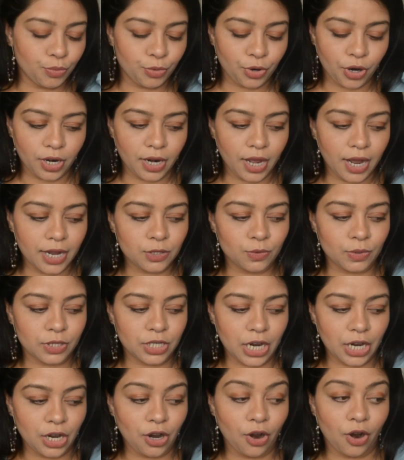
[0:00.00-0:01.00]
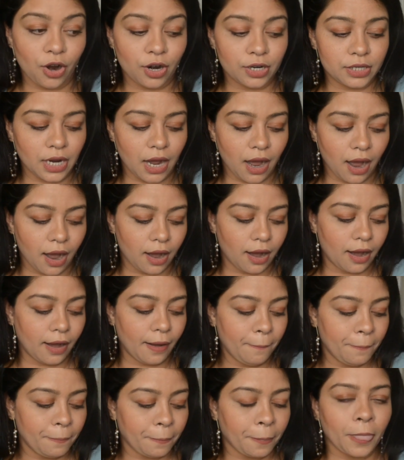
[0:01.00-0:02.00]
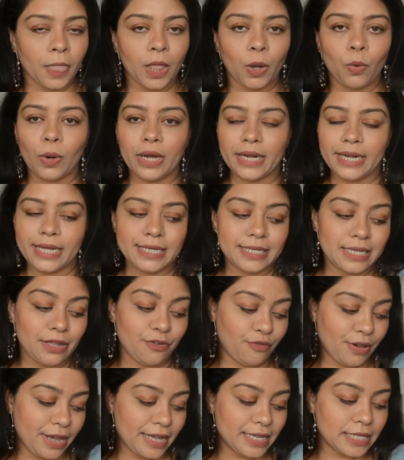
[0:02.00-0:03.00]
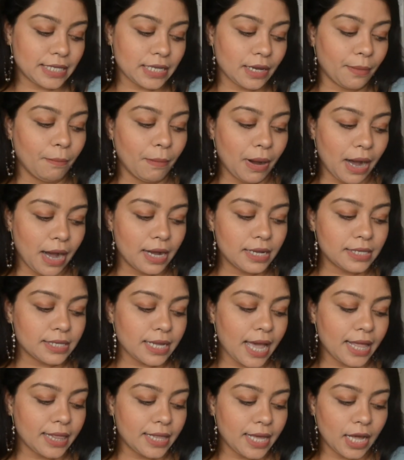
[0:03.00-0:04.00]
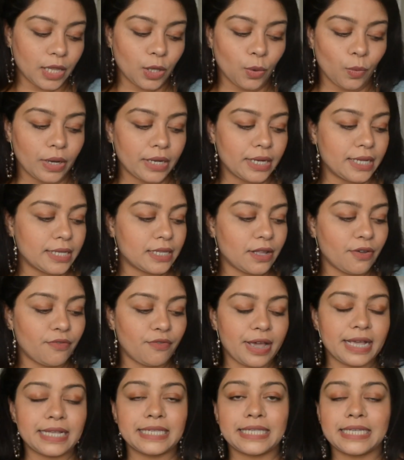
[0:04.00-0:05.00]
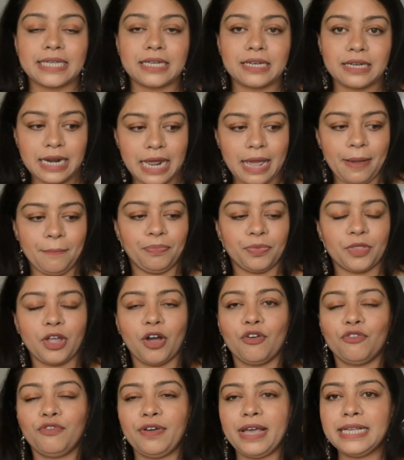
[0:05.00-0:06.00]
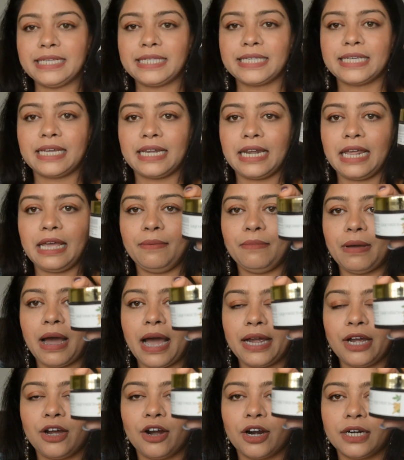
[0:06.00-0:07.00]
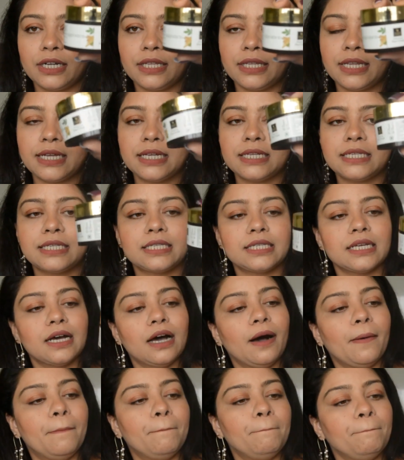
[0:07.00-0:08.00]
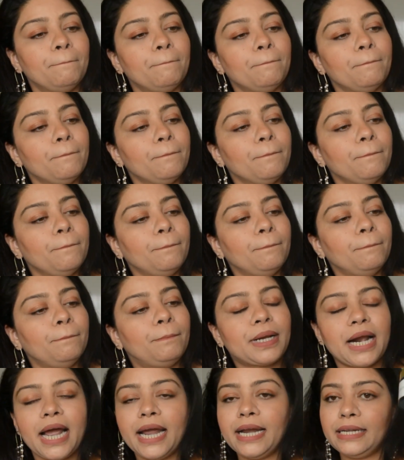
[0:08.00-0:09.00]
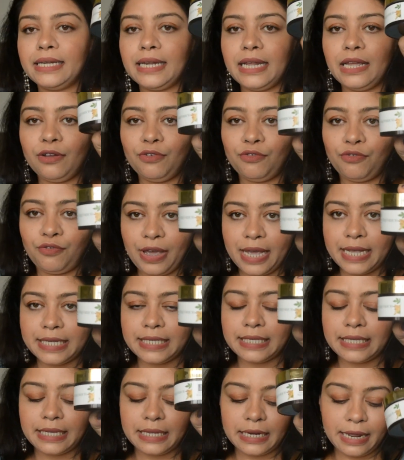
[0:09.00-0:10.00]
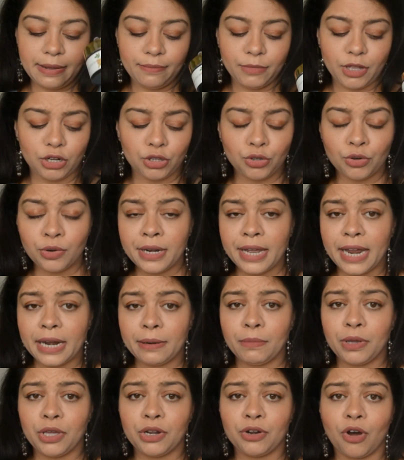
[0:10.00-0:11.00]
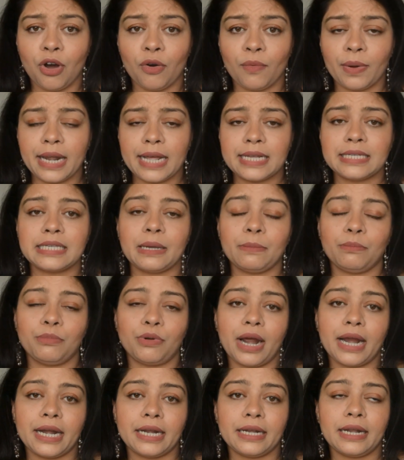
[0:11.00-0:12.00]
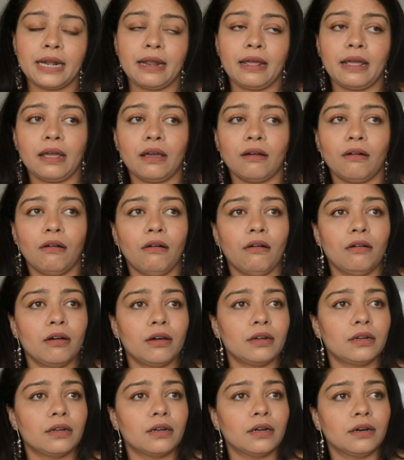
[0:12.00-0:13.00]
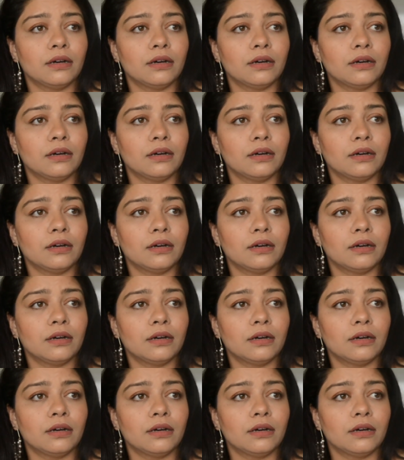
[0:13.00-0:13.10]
two products which I got are, one is the face mask and the other one is the face cream. Now face cream, I got this brightening face cream. Now don't get me wrong when I say brightening, or